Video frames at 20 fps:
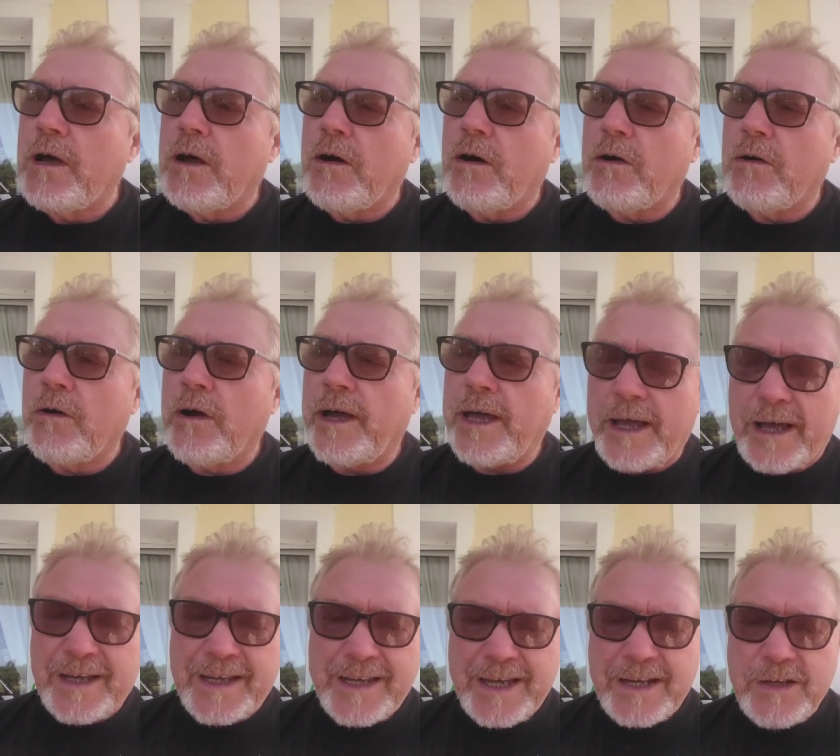All right.
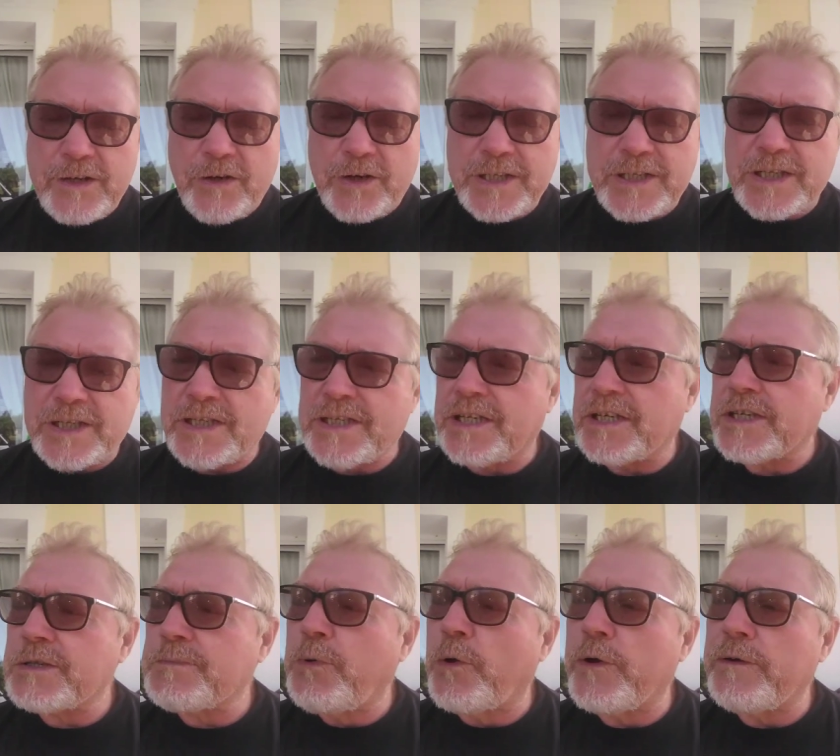Again,
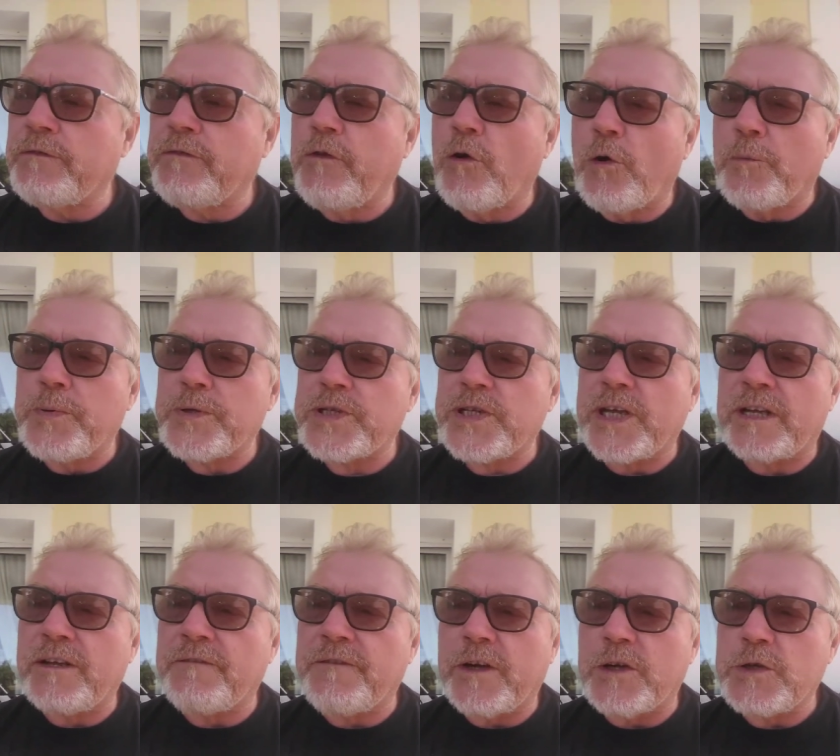
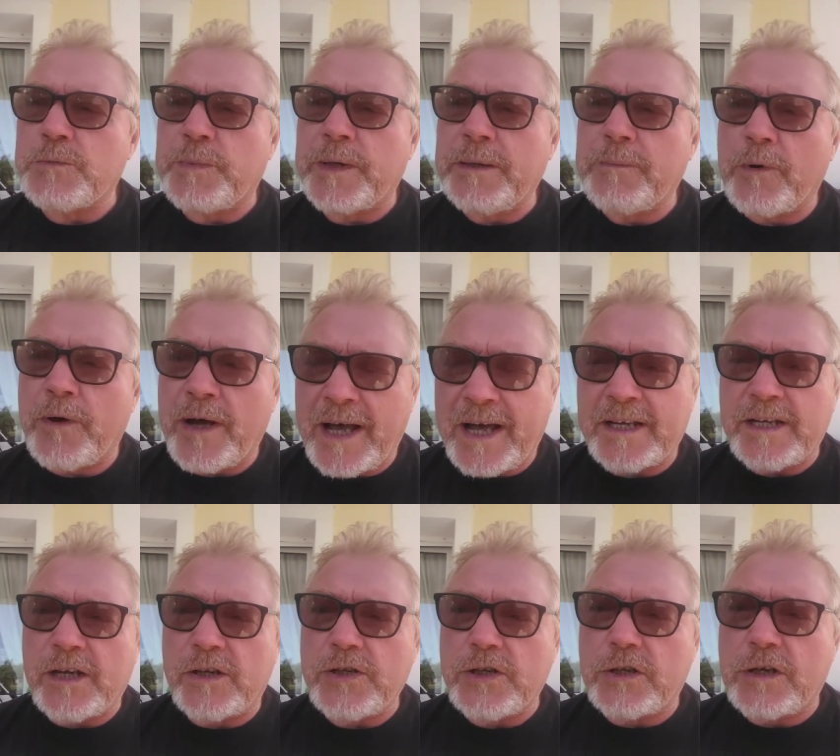96.4% of those people had
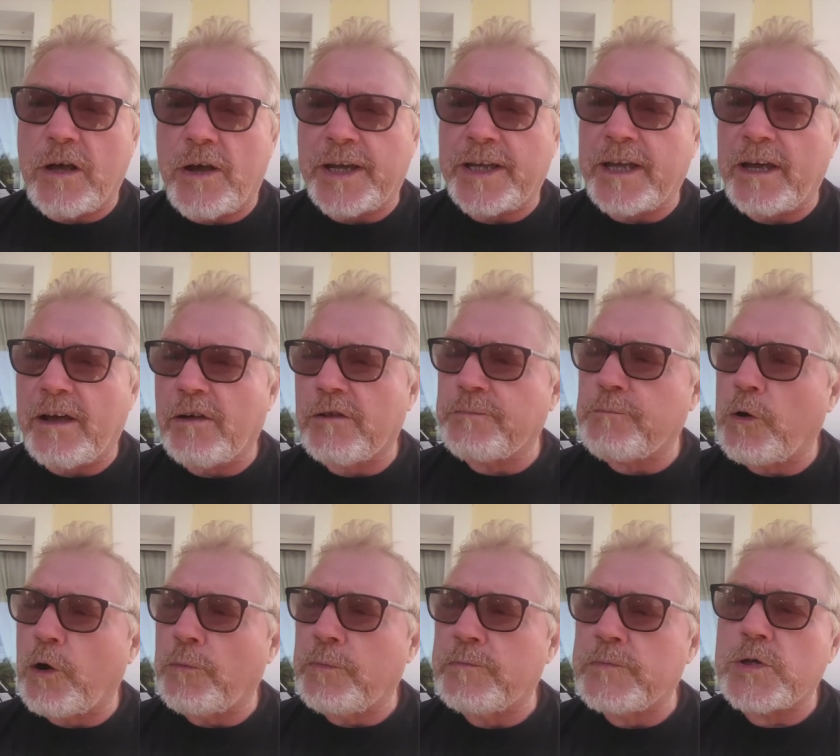underlying health
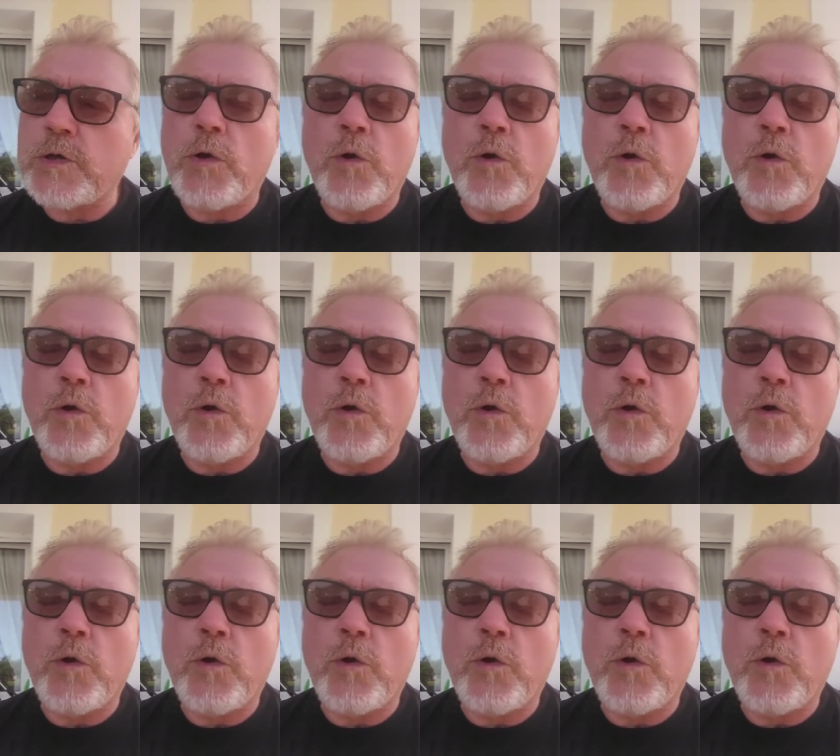problems